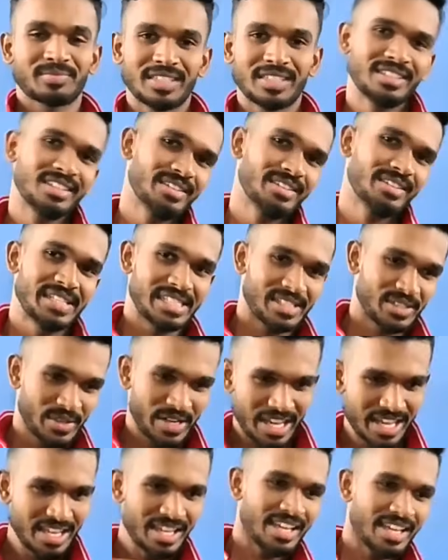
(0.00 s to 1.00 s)
With
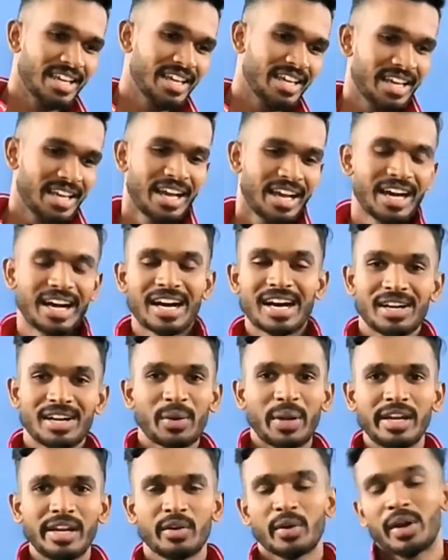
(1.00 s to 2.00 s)
today,
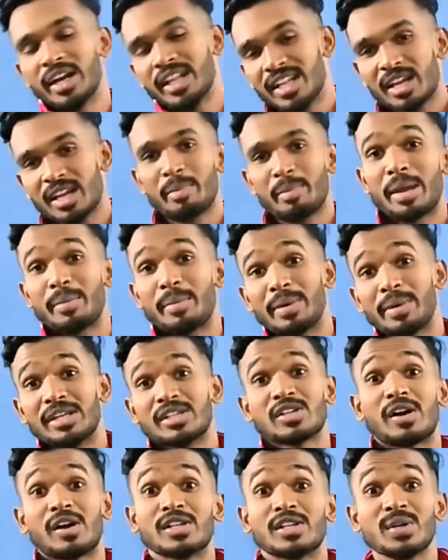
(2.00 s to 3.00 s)
2023 paper is
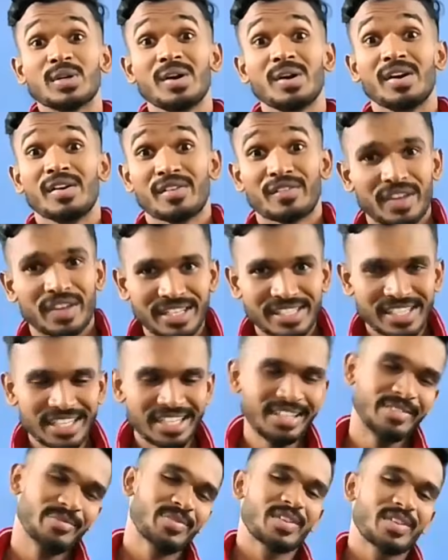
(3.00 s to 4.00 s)
also
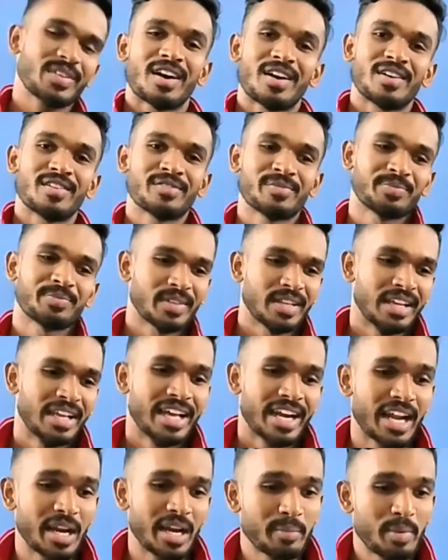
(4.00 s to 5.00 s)
finishing off.
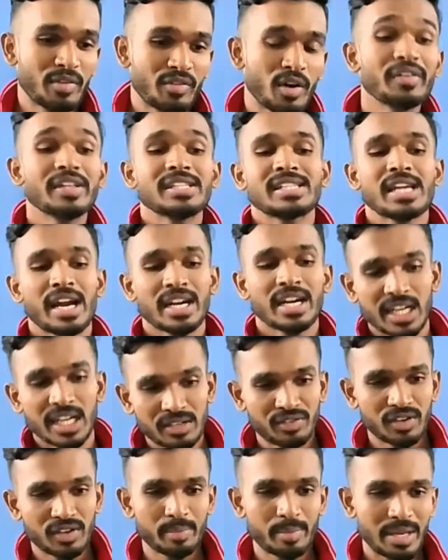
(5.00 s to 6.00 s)
Right, before we start,
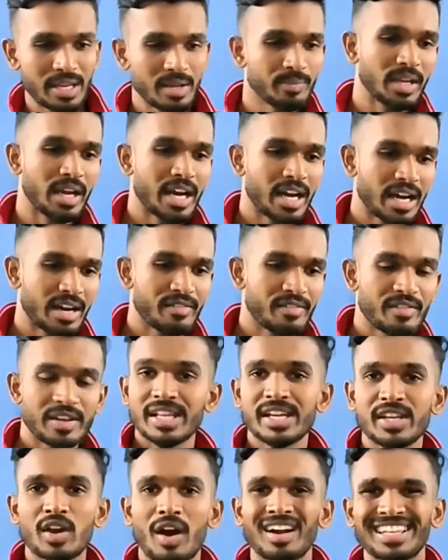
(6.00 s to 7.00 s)
confirm me whether you
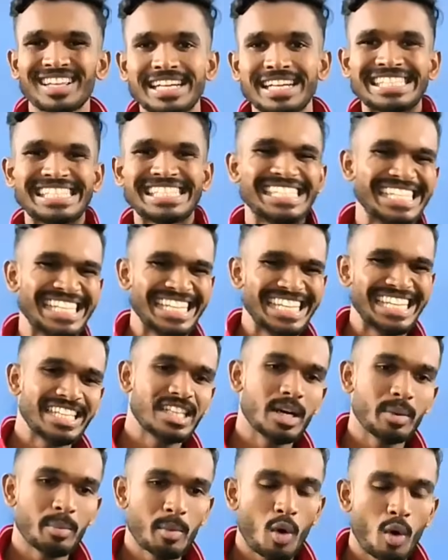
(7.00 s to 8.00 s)
all can see the
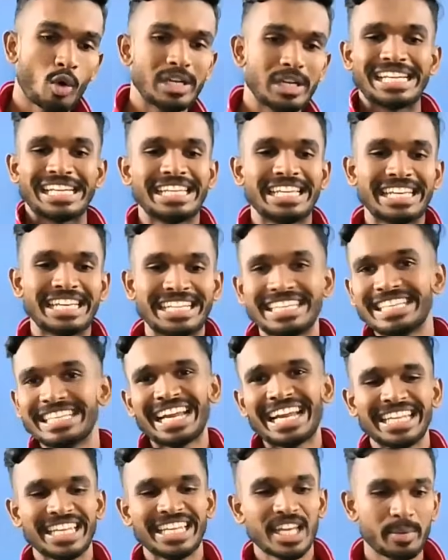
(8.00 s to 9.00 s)
board clearly and
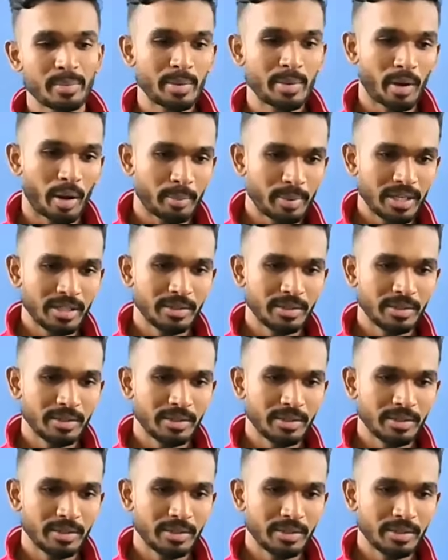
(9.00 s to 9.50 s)
hear me properly.